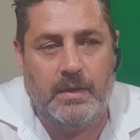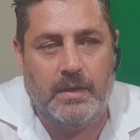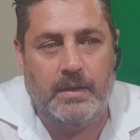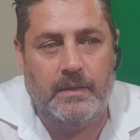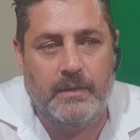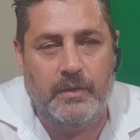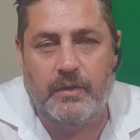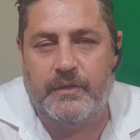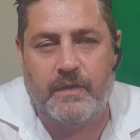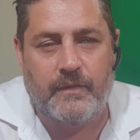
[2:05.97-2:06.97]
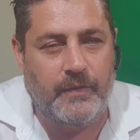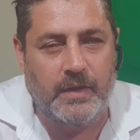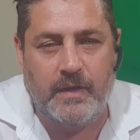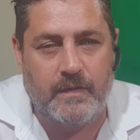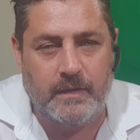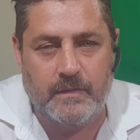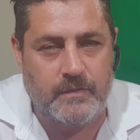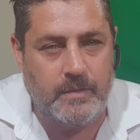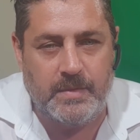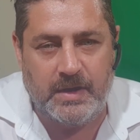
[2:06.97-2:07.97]
not just the finance
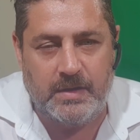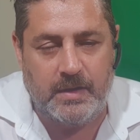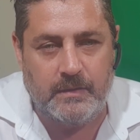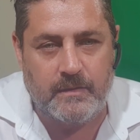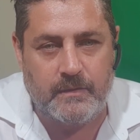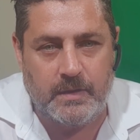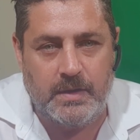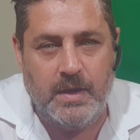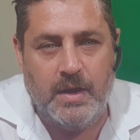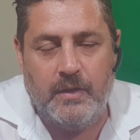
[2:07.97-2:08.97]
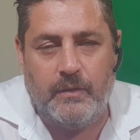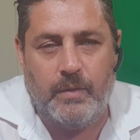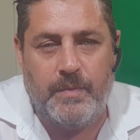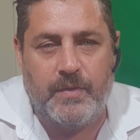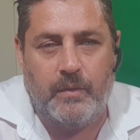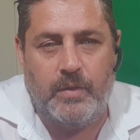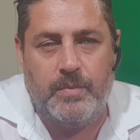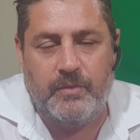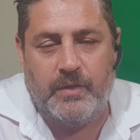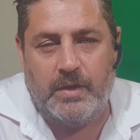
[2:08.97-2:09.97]
industry, but any industry, the website we
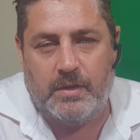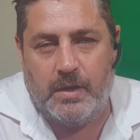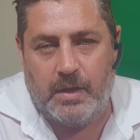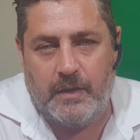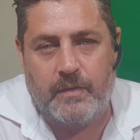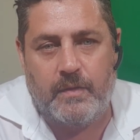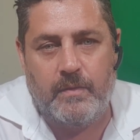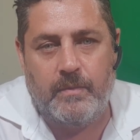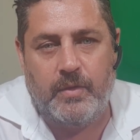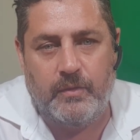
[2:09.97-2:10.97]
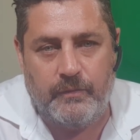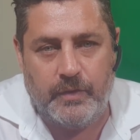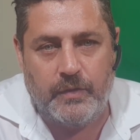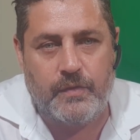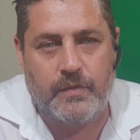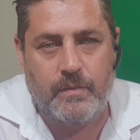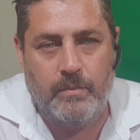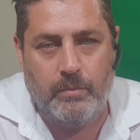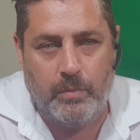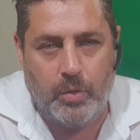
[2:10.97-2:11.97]
provide clients converts
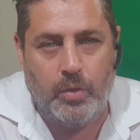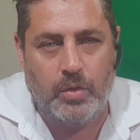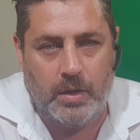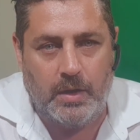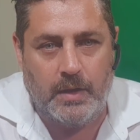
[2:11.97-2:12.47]
more